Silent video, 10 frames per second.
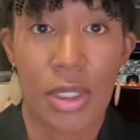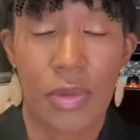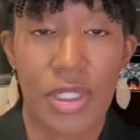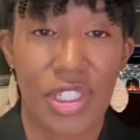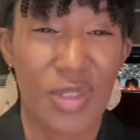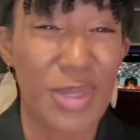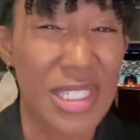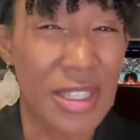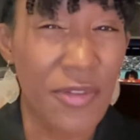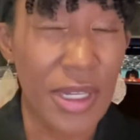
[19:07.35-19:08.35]
which is
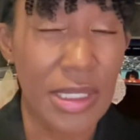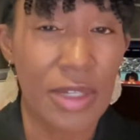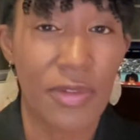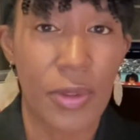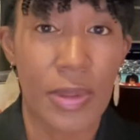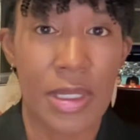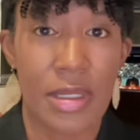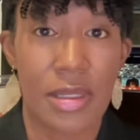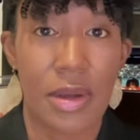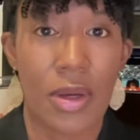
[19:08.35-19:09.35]
specifically
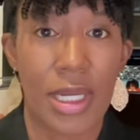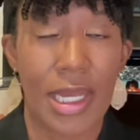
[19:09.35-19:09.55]
focused on